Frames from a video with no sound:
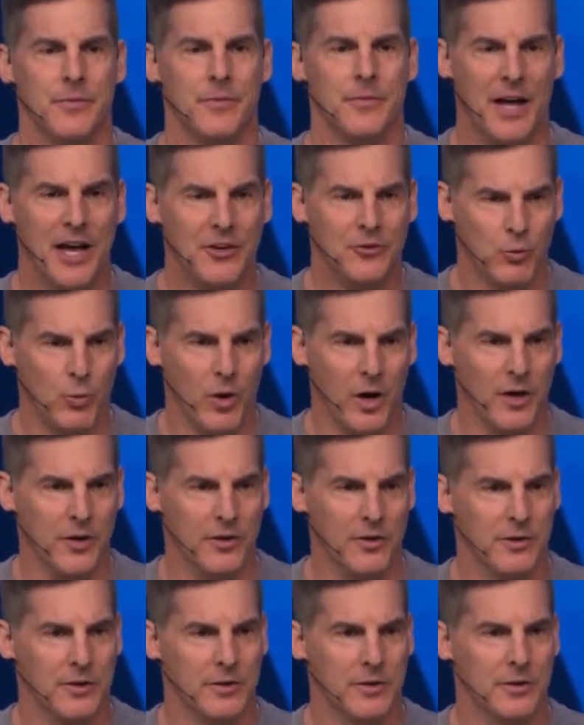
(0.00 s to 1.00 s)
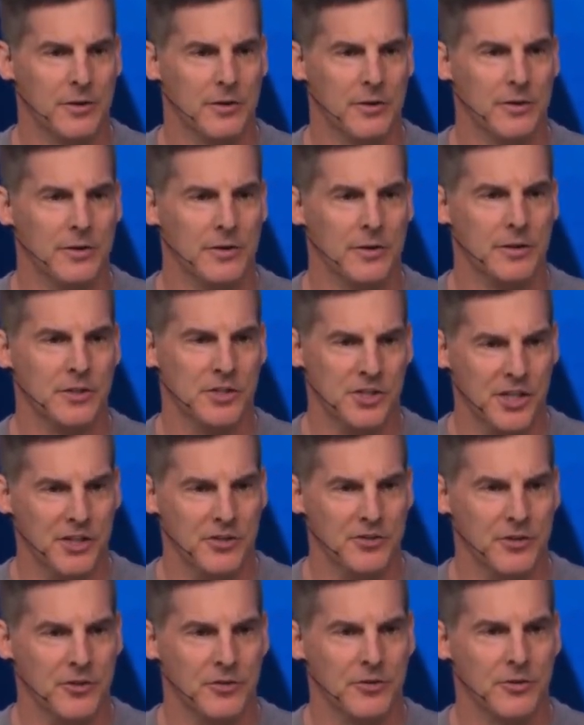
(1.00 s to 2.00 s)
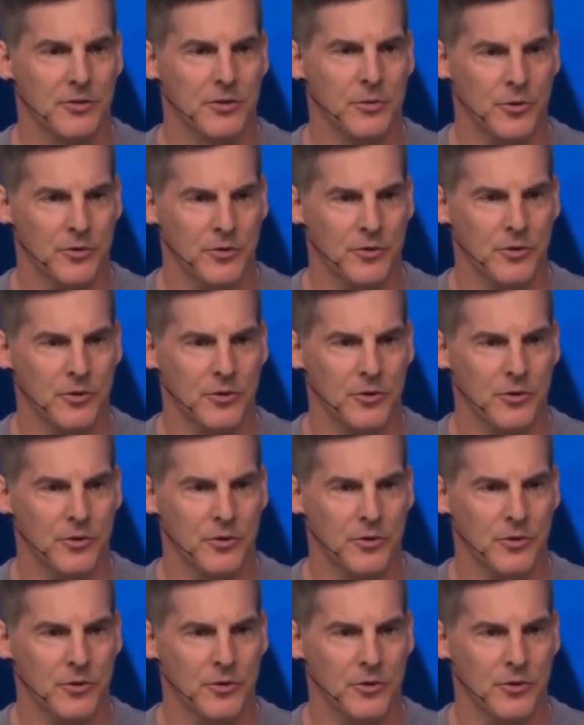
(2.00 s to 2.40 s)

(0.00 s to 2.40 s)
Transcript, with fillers: That's what Jesus would